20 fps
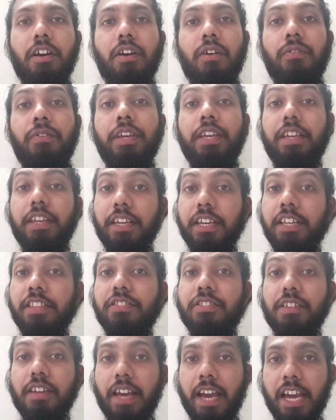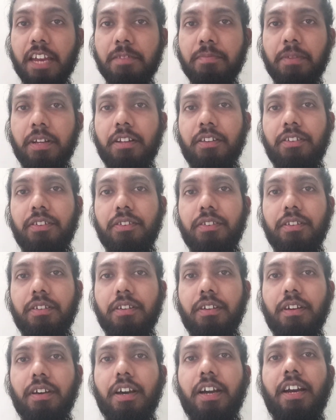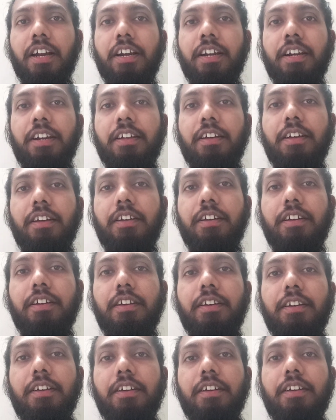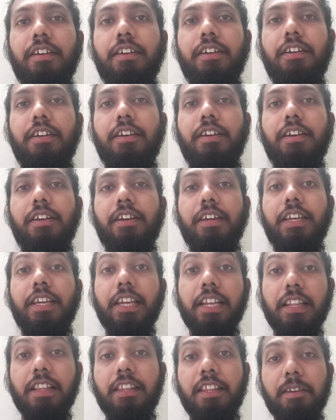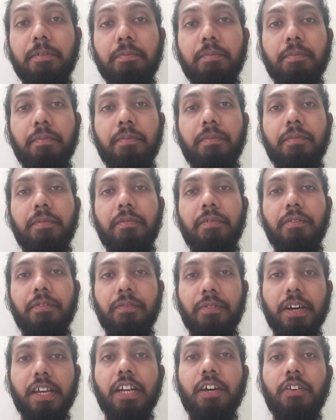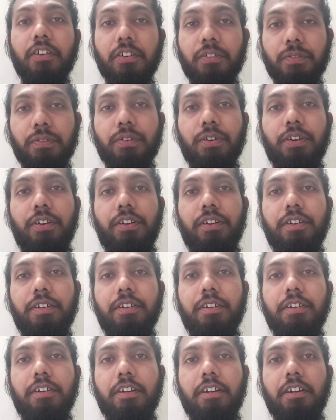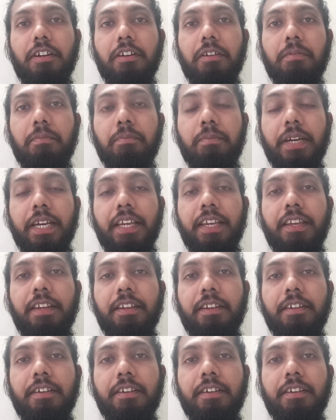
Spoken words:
We cage animals and kill them for our food by